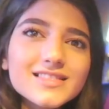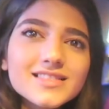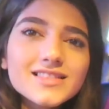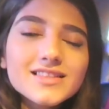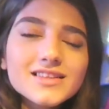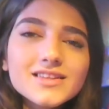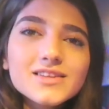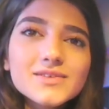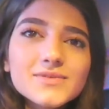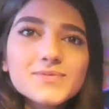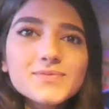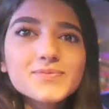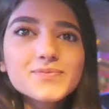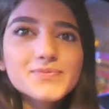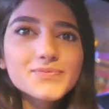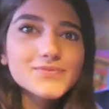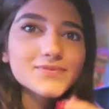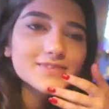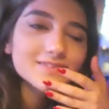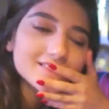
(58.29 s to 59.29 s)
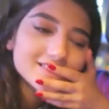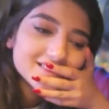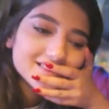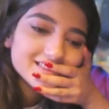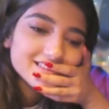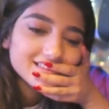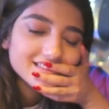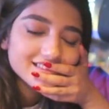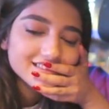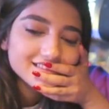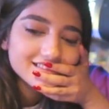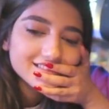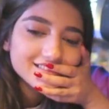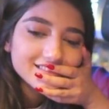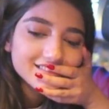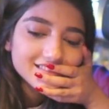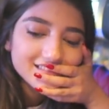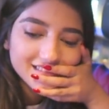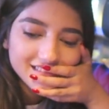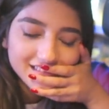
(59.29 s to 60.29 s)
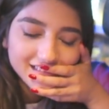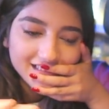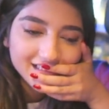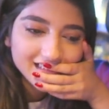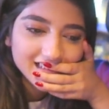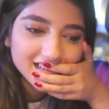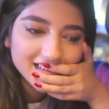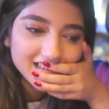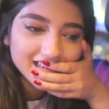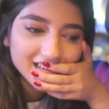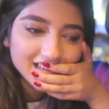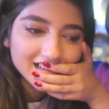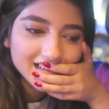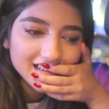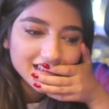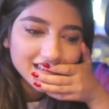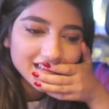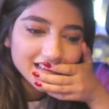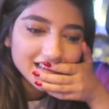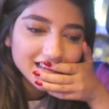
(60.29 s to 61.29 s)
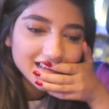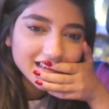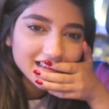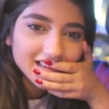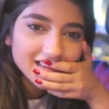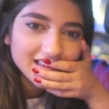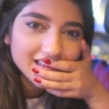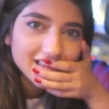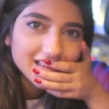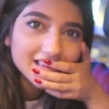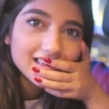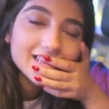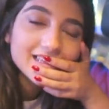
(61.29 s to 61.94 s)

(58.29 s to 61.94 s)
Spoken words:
The person shown says nothing.